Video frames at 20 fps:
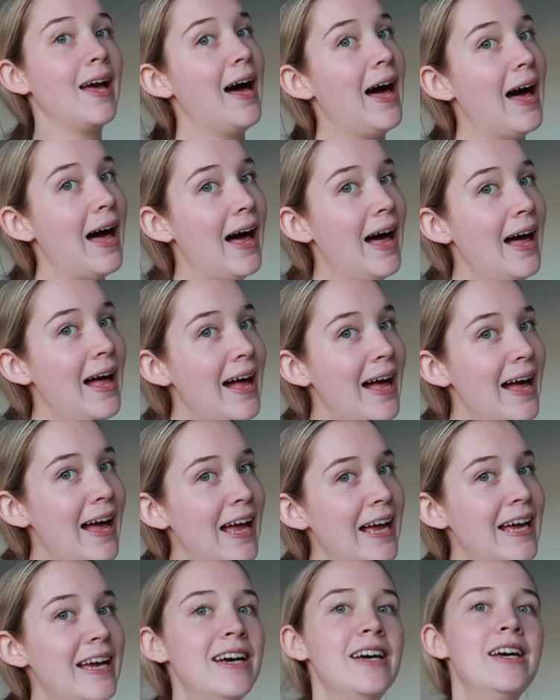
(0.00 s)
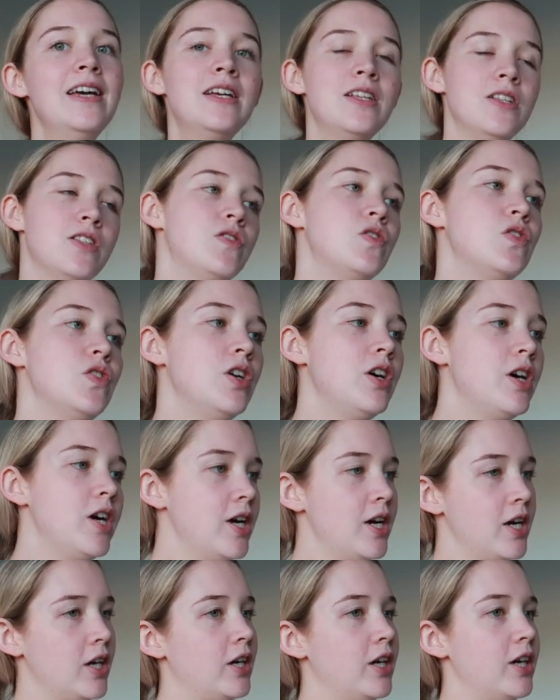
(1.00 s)
Hi. So
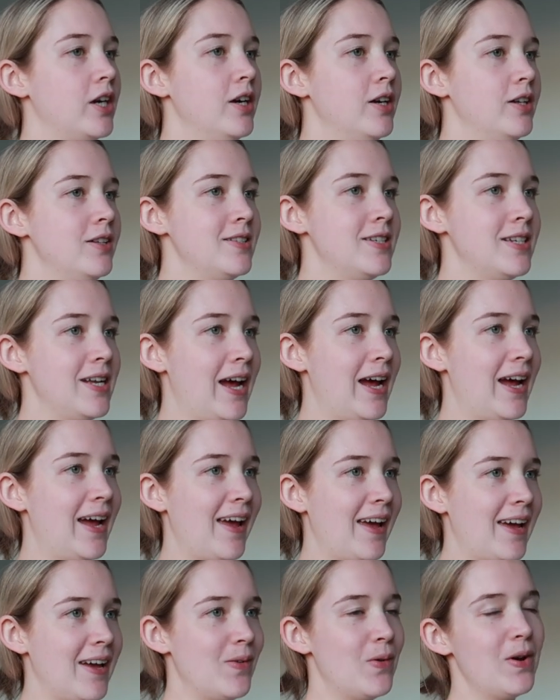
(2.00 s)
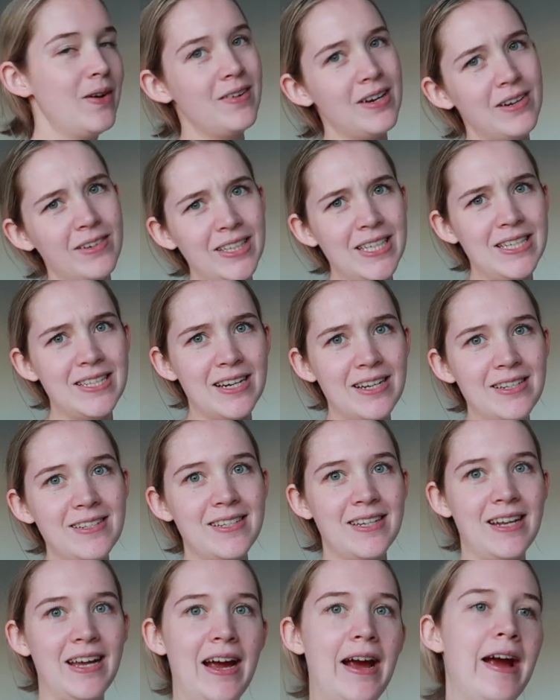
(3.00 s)
today, what have I really done
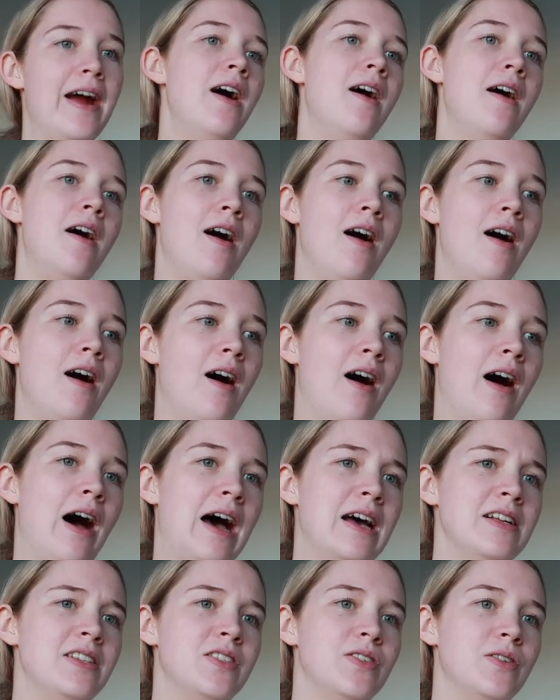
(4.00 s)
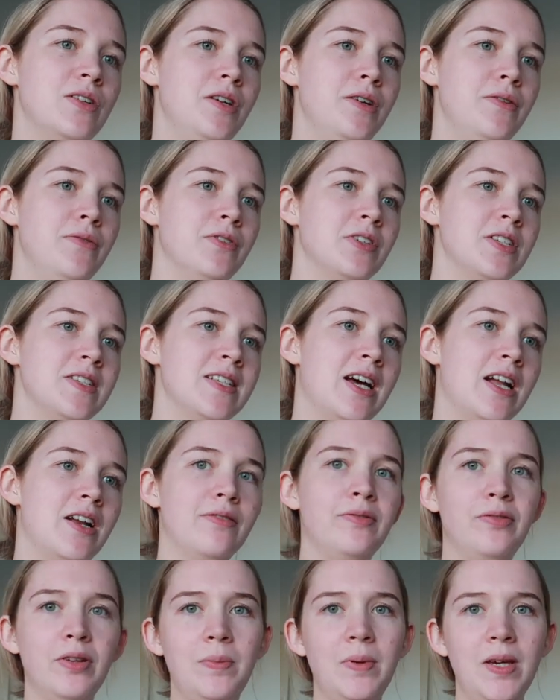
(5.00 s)
today? I sort of
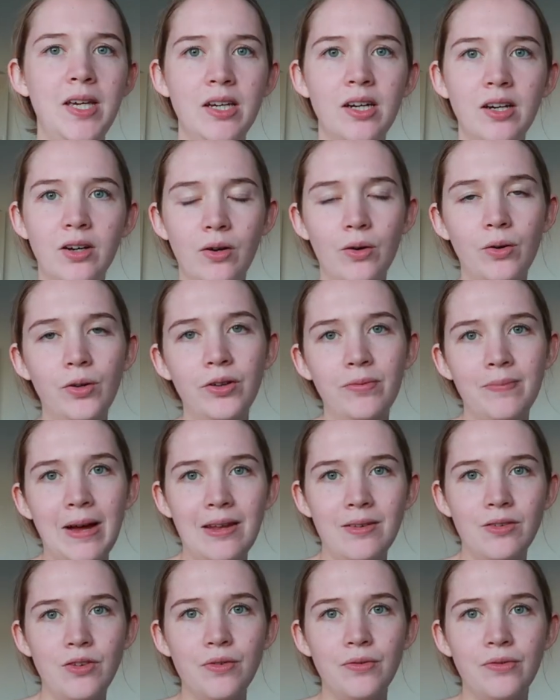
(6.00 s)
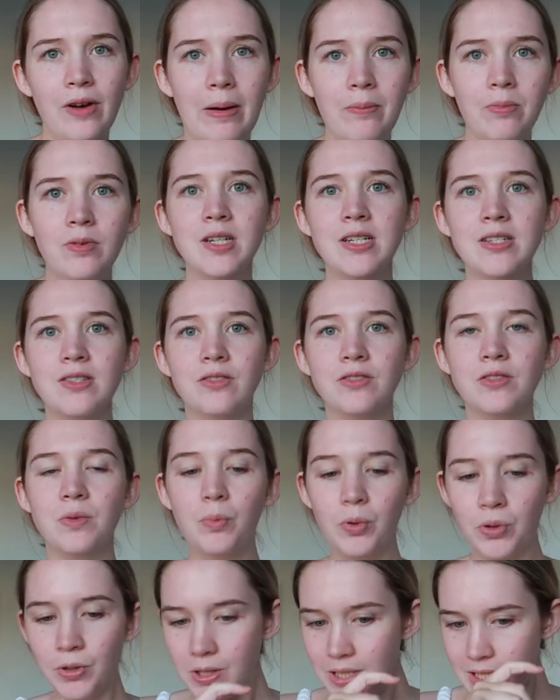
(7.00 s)
started flipping all of my new fabrics onto
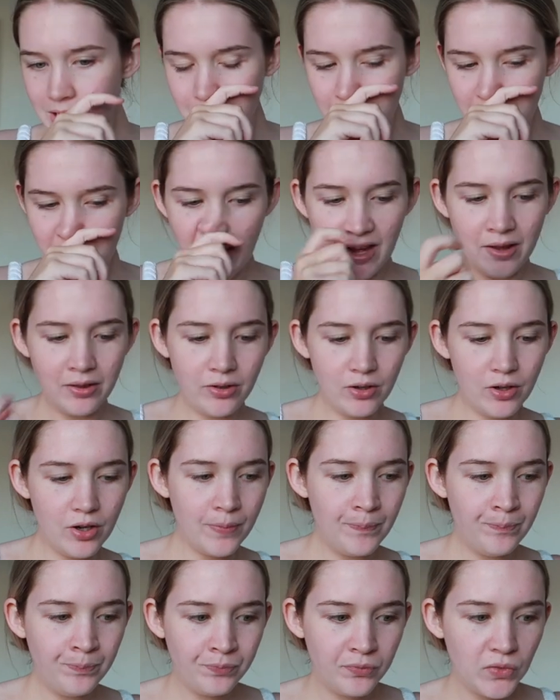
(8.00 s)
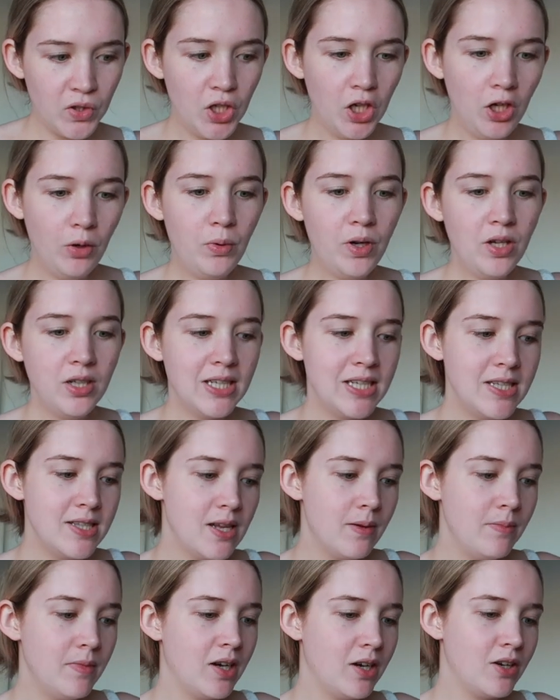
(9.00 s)
boards, but then I thought, you know what, that's
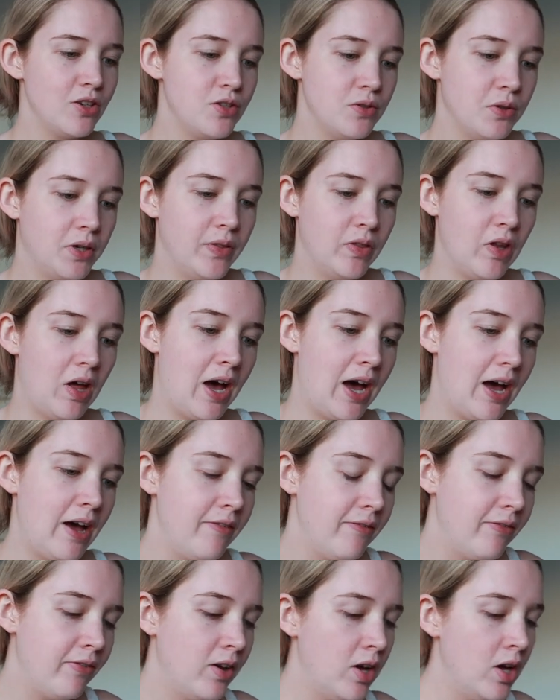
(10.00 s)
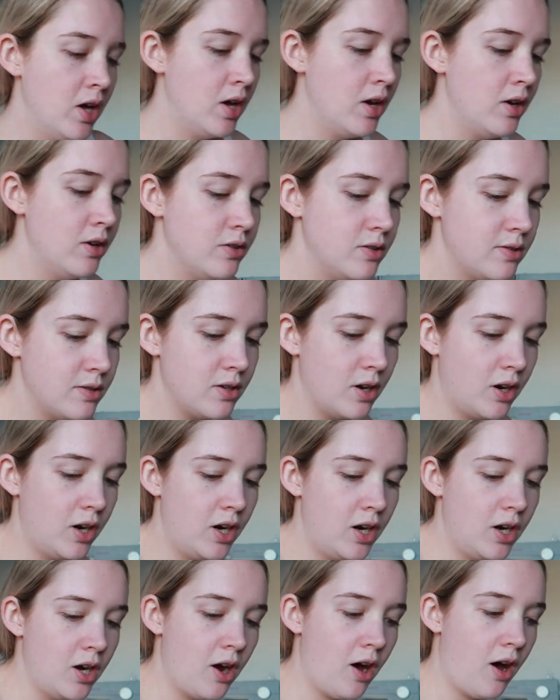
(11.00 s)
something I could do on live. So
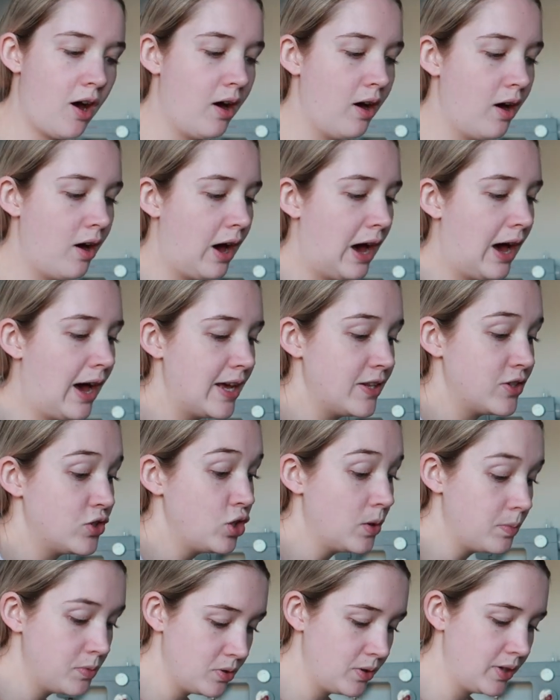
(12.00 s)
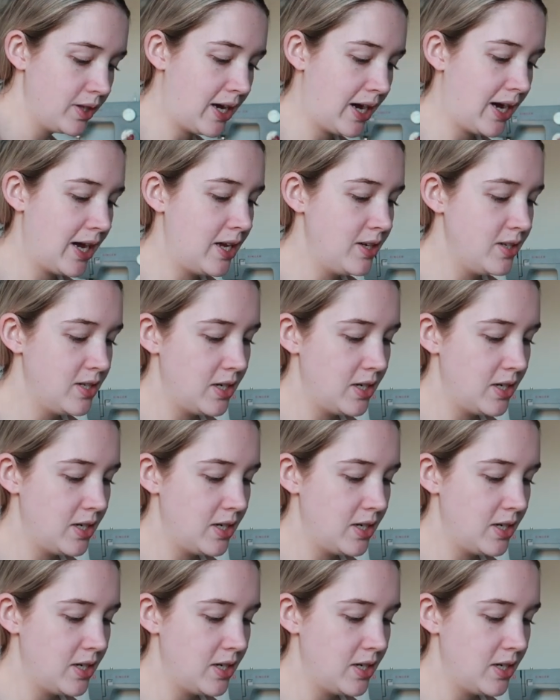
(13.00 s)
I stopped doing that and